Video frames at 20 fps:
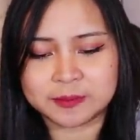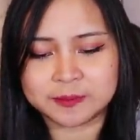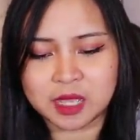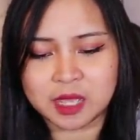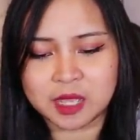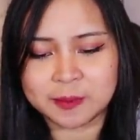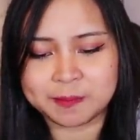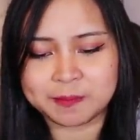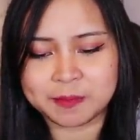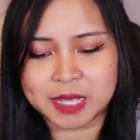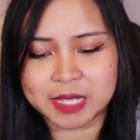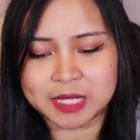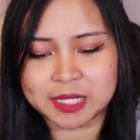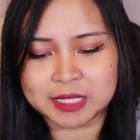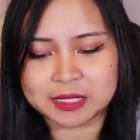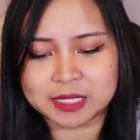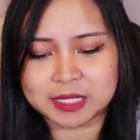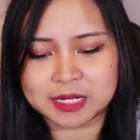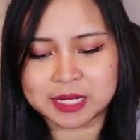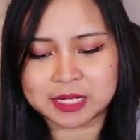top,
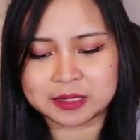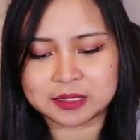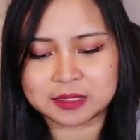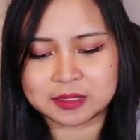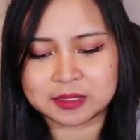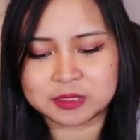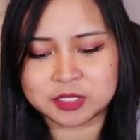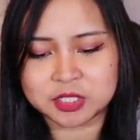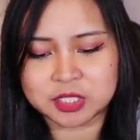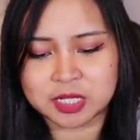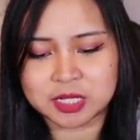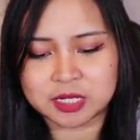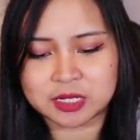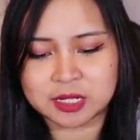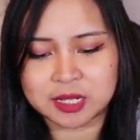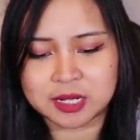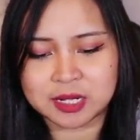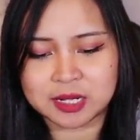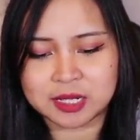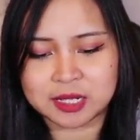makikita natin
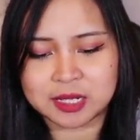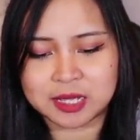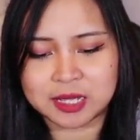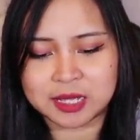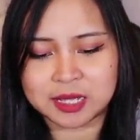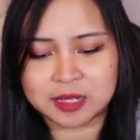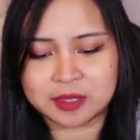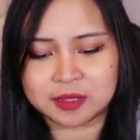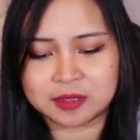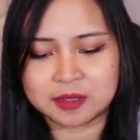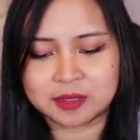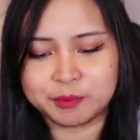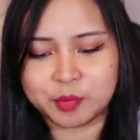dyan nakalagay